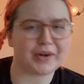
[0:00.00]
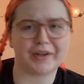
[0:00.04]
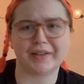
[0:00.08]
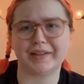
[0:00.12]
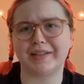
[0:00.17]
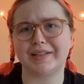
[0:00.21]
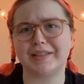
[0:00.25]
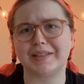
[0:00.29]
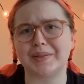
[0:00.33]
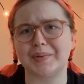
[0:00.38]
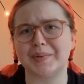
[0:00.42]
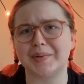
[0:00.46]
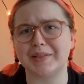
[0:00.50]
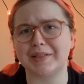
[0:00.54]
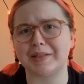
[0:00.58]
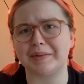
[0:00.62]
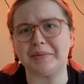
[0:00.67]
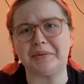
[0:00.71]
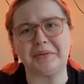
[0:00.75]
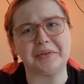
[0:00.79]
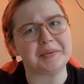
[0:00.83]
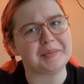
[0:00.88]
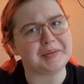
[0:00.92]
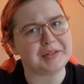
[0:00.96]
at least the ones I'm
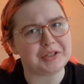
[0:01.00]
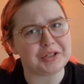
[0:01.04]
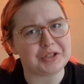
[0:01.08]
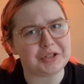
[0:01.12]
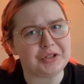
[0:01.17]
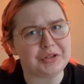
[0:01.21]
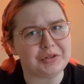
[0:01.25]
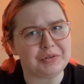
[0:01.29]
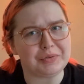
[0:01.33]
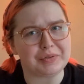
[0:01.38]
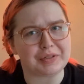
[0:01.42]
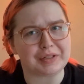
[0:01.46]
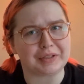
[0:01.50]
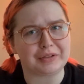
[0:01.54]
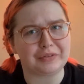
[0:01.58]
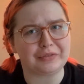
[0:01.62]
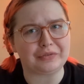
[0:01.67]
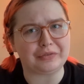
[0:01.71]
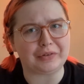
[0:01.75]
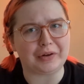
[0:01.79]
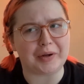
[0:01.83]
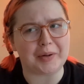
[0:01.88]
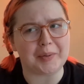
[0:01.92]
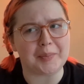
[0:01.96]
going to be choosing
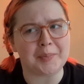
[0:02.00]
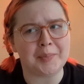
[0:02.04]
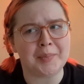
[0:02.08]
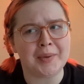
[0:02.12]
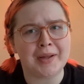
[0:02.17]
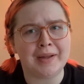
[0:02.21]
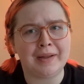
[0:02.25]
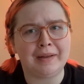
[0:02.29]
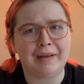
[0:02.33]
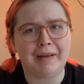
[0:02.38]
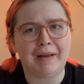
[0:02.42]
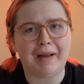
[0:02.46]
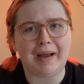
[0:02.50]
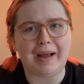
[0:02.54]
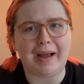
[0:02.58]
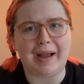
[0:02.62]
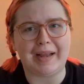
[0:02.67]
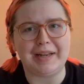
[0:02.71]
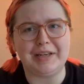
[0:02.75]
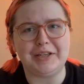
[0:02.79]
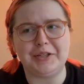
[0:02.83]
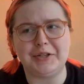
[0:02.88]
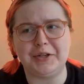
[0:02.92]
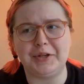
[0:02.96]
from. I
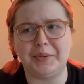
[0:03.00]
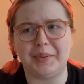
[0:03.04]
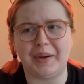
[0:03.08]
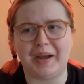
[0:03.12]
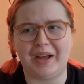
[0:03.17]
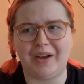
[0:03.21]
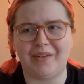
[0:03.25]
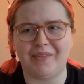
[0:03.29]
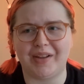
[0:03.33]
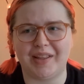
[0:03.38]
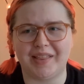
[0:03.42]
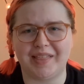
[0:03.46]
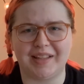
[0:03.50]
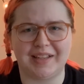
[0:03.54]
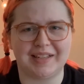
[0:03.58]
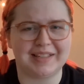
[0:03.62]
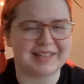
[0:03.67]
do have, I think,